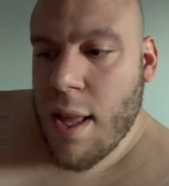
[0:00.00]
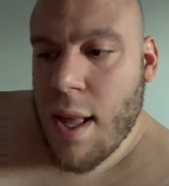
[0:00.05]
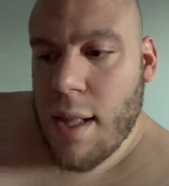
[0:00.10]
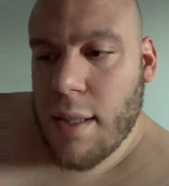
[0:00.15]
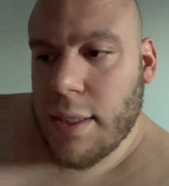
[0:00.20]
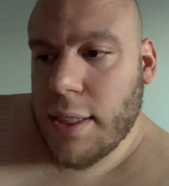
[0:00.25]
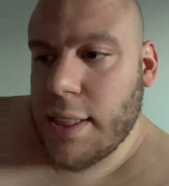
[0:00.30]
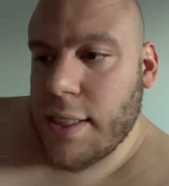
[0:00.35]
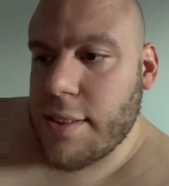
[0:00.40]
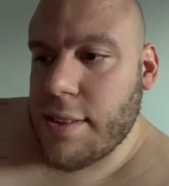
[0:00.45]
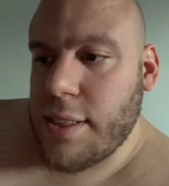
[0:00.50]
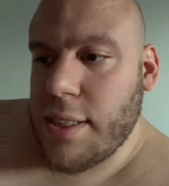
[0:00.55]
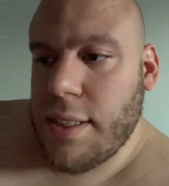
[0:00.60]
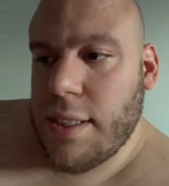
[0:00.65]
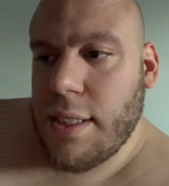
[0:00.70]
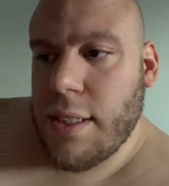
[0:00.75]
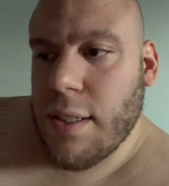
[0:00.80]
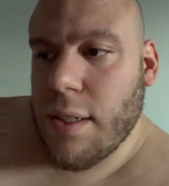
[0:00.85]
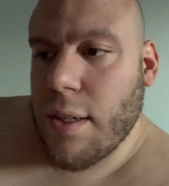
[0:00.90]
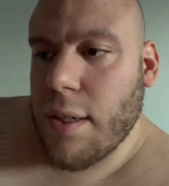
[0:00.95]
like I said,
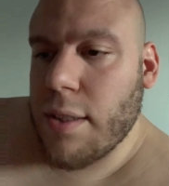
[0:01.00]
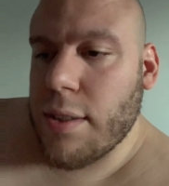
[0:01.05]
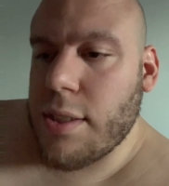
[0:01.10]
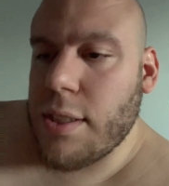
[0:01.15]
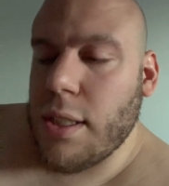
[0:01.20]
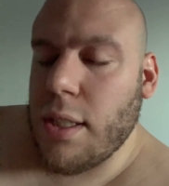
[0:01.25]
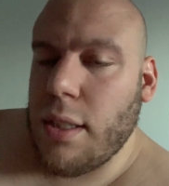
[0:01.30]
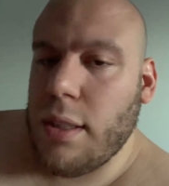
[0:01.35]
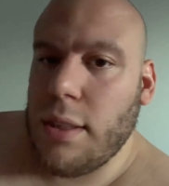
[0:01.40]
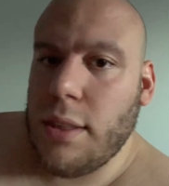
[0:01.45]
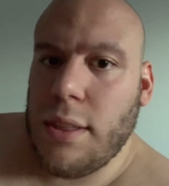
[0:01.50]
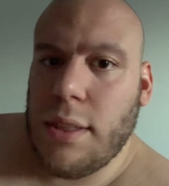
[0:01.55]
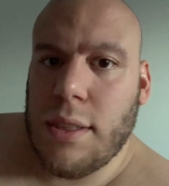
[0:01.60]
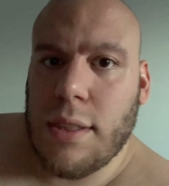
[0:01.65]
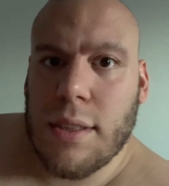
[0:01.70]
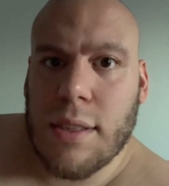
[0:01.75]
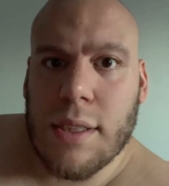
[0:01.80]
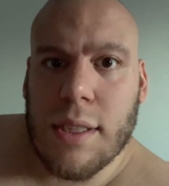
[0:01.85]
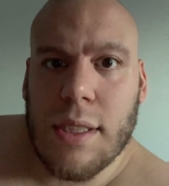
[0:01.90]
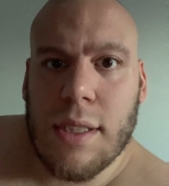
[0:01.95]
there are
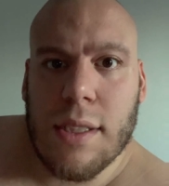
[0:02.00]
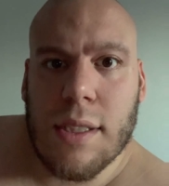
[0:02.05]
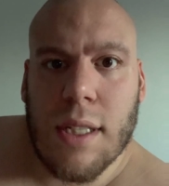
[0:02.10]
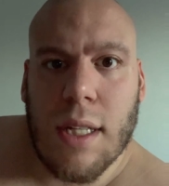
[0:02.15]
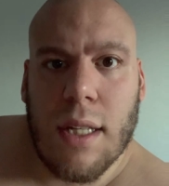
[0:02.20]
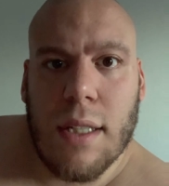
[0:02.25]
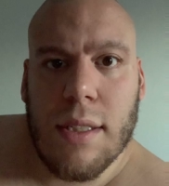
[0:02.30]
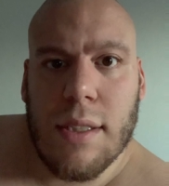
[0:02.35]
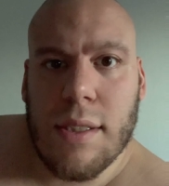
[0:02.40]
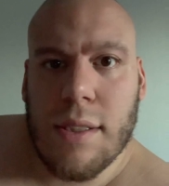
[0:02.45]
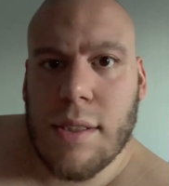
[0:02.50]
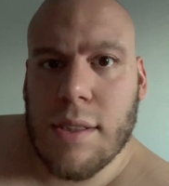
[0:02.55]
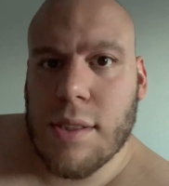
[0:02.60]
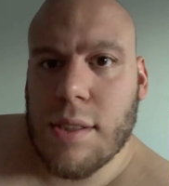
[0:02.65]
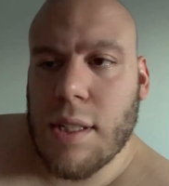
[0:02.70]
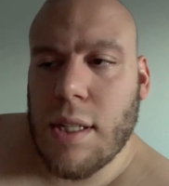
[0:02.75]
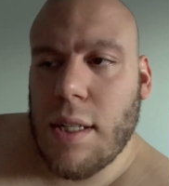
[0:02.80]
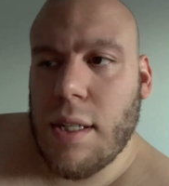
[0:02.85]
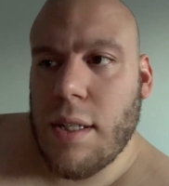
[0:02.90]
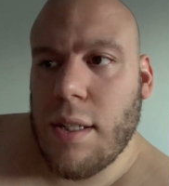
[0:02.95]
tons and tons
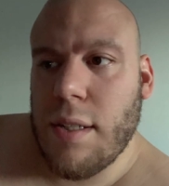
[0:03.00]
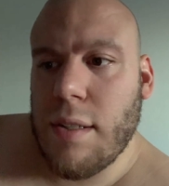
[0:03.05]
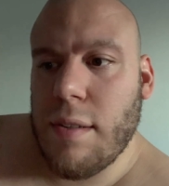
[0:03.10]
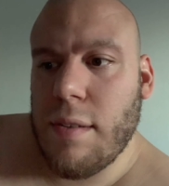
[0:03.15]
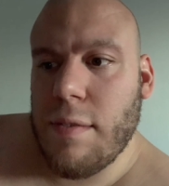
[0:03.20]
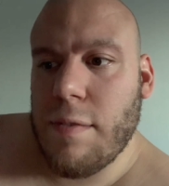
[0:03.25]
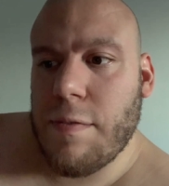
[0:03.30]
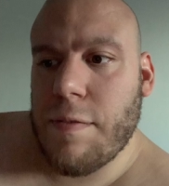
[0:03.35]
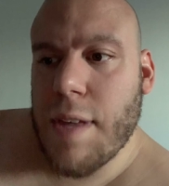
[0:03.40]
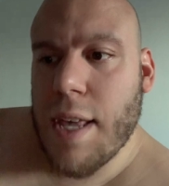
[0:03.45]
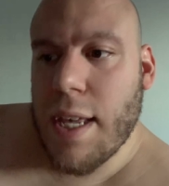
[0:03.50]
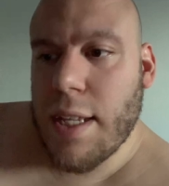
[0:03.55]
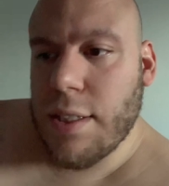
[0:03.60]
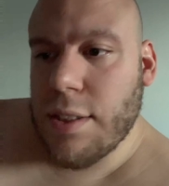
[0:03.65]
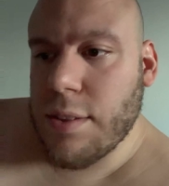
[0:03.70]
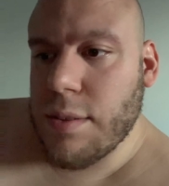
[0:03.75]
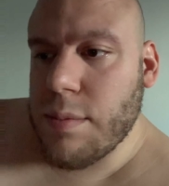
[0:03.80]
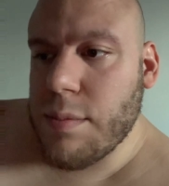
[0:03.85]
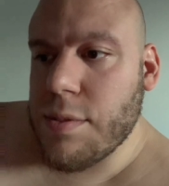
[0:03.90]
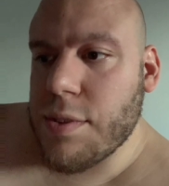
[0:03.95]
of
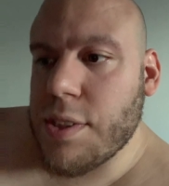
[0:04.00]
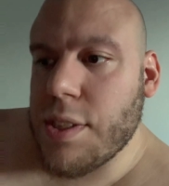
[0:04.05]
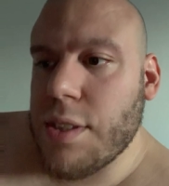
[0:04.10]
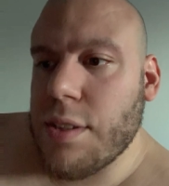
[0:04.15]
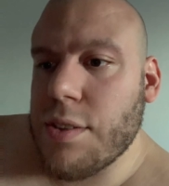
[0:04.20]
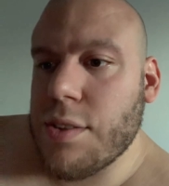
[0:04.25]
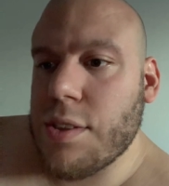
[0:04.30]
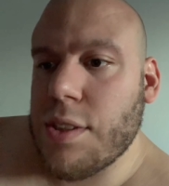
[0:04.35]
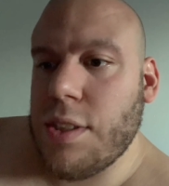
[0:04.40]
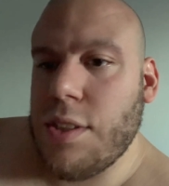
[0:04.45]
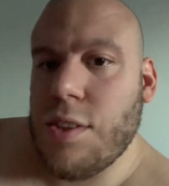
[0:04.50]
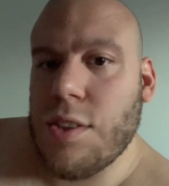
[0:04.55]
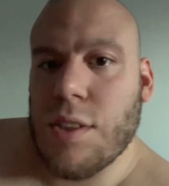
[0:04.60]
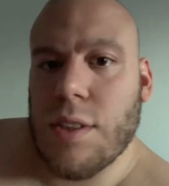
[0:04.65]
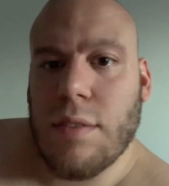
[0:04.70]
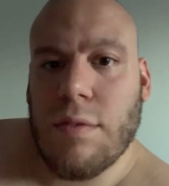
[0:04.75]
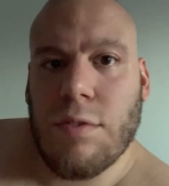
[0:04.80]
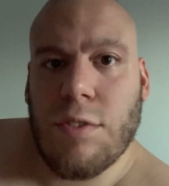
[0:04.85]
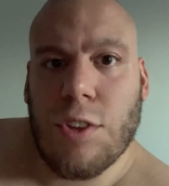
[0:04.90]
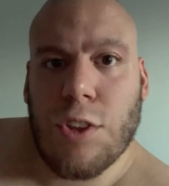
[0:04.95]
fandoms. There's tons
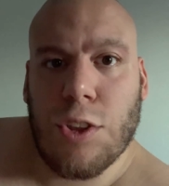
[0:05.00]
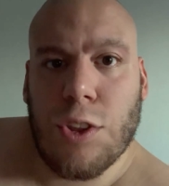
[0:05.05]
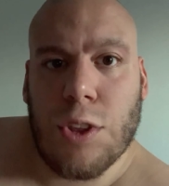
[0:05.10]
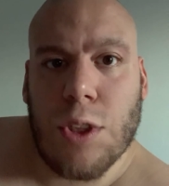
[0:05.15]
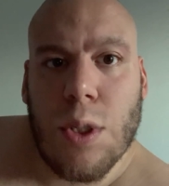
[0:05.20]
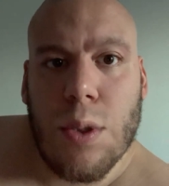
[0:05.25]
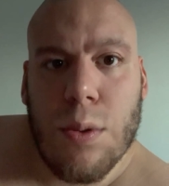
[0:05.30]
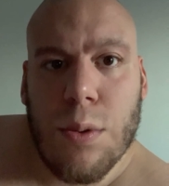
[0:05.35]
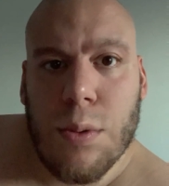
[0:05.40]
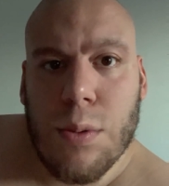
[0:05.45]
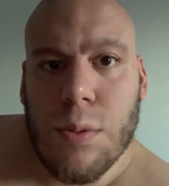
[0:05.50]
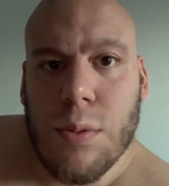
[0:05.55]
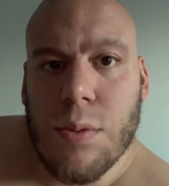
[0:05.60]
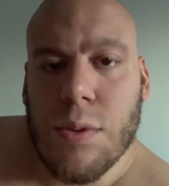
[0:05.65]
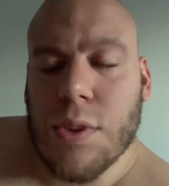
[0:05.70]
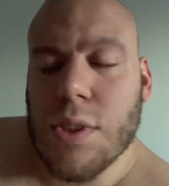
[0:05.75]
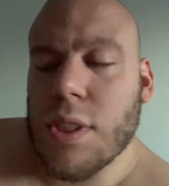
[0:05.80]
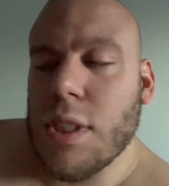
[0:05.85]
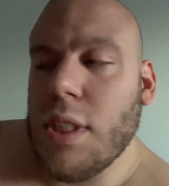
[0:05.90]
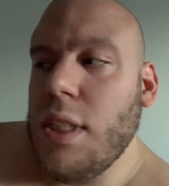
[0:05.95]
of
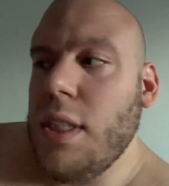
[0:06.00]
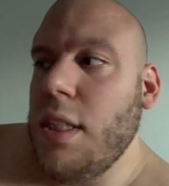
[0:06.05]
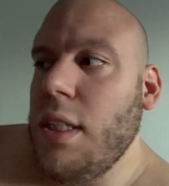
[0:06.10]
shows.